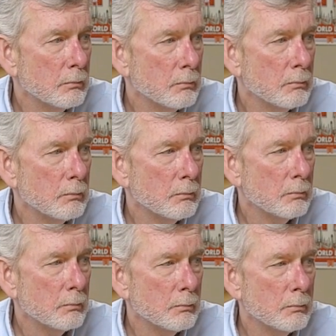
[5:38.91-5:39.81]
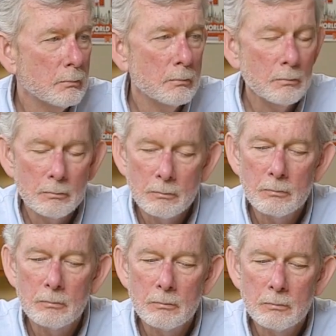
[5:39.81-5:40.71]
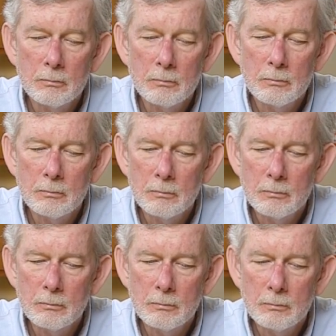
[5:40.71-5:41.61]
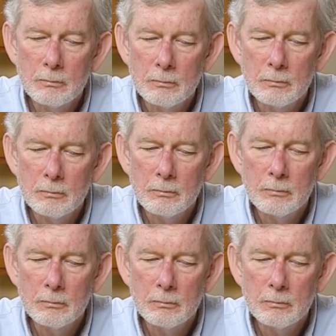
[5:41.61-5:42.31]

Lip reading: No words are spoken by the person on screen.